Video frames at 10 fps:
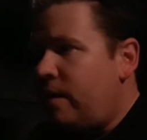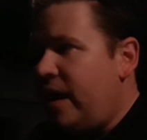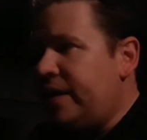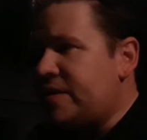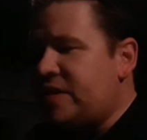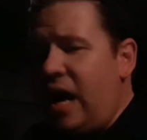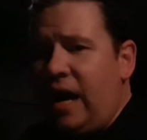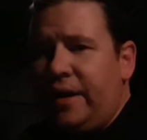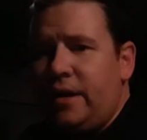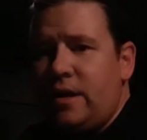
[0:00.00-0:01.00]
and
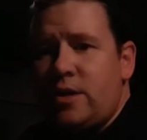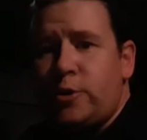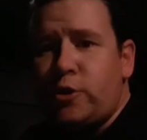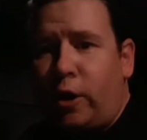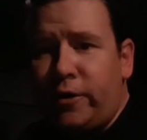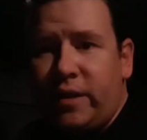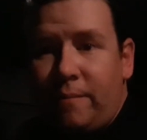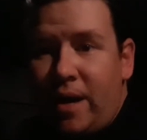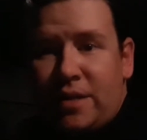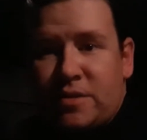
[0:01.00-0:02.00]
Assad started the
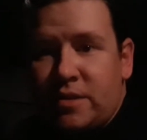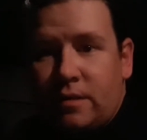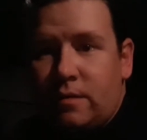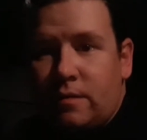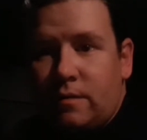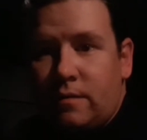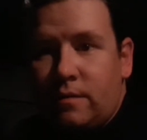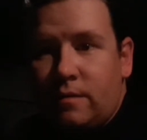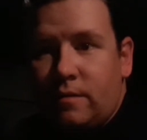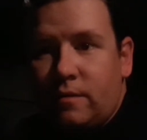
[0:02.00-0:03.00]
mess.
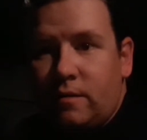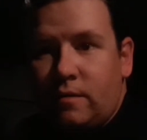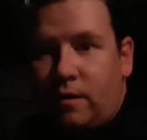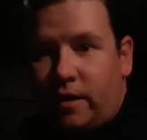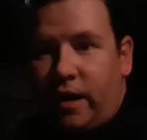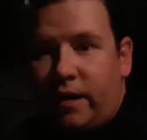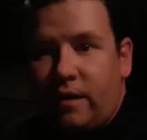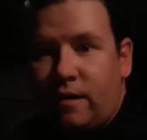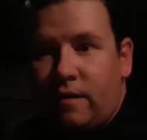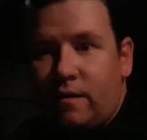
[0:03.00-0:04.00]
Okay?
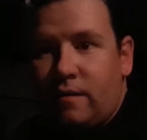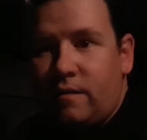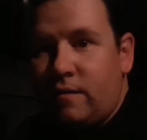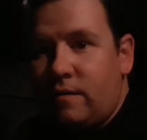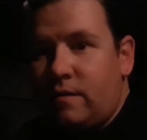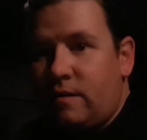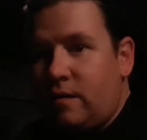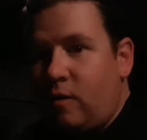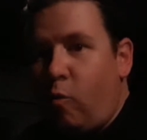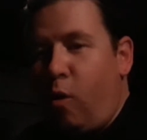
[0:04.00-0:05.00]

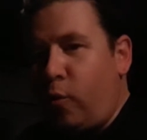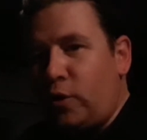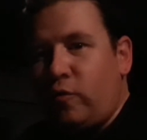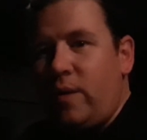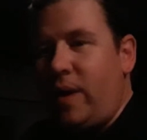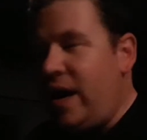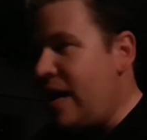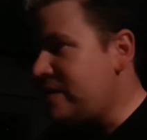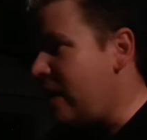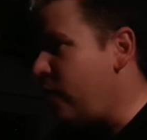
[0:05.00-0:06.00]
World War III, my
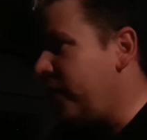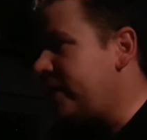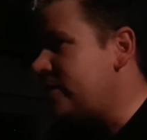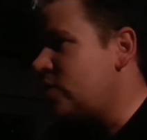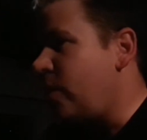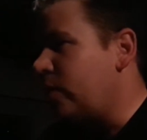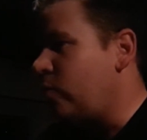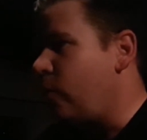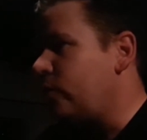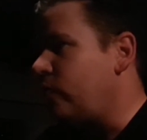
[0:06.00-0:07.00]
ass. I don't think this sparked
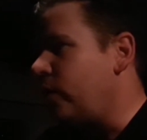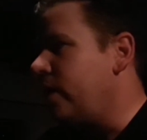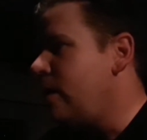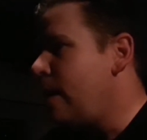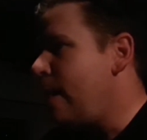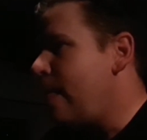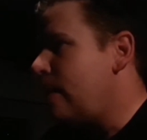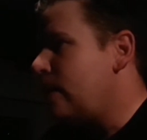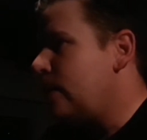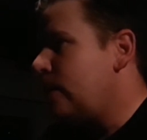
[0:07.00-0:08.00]
World War III.
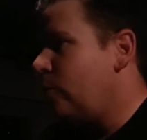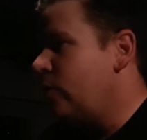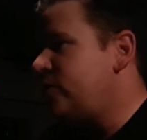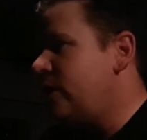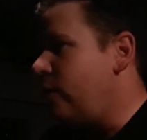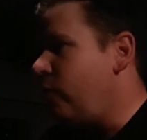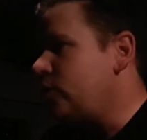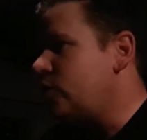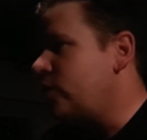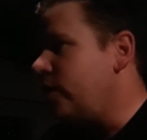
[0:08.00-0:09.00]
We'll see what
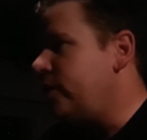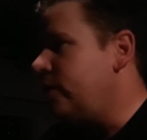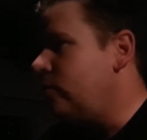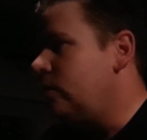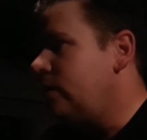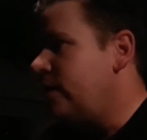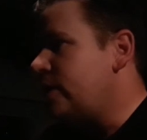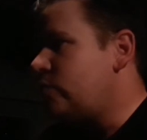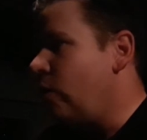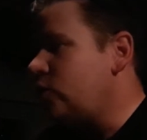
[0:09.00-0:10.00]
Russia's going to do.
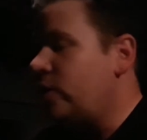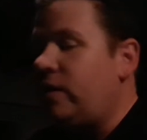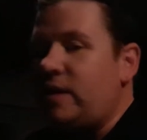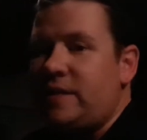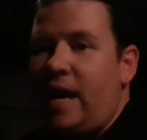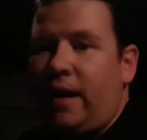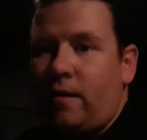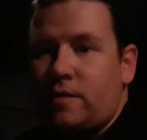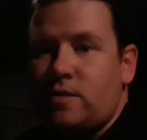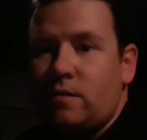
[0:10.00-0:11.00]
Is Russia going to attack
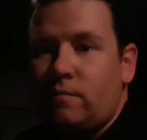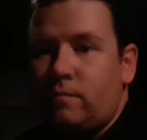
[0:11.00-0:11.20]
us?